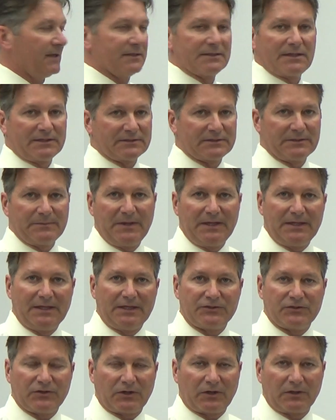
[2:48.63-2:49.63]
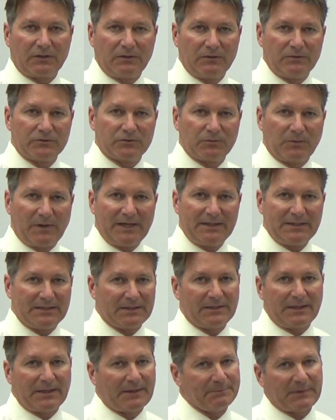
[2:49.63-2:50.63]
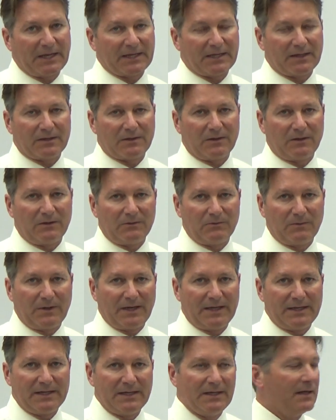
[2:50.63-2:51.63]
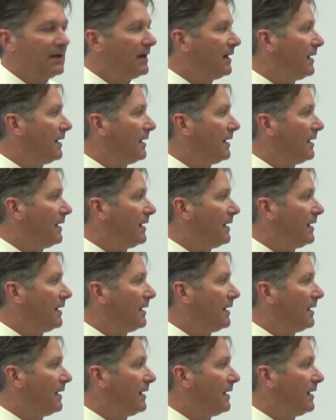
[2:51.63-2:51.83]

Doesn't mean that you could lose weight and make it go away.